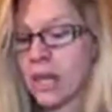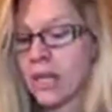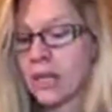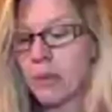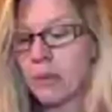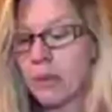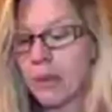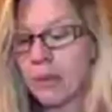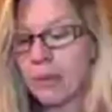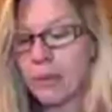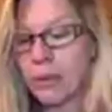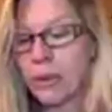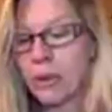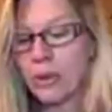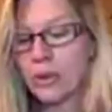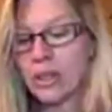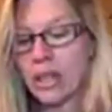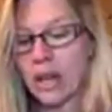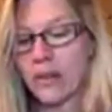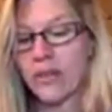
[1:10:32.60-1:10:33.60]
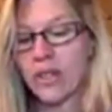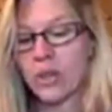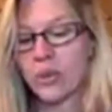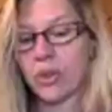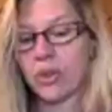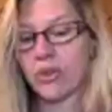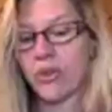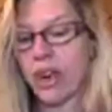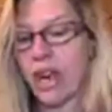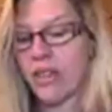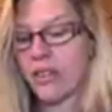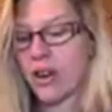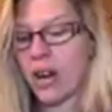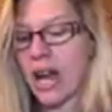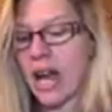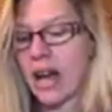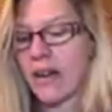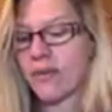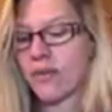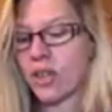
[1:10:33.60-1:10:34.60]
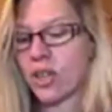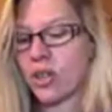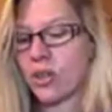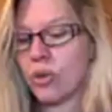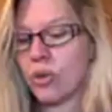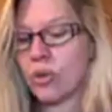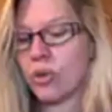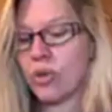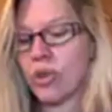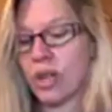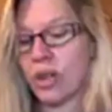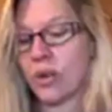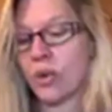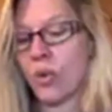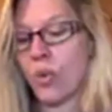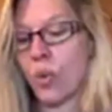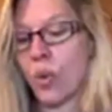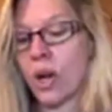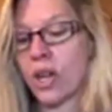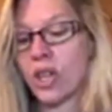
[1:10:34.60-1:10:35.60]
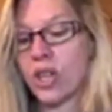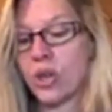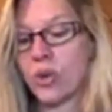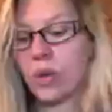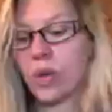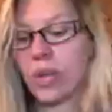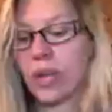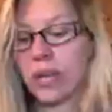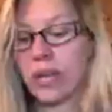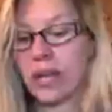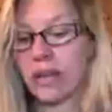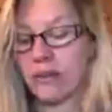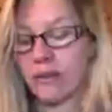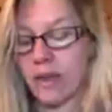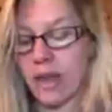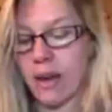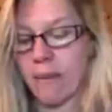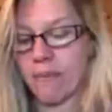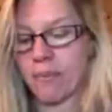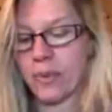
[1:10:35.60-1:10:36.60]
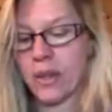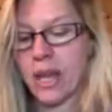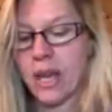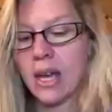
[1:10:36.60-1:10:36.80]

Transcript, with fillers: The people who love you would rather have you than what you can give them.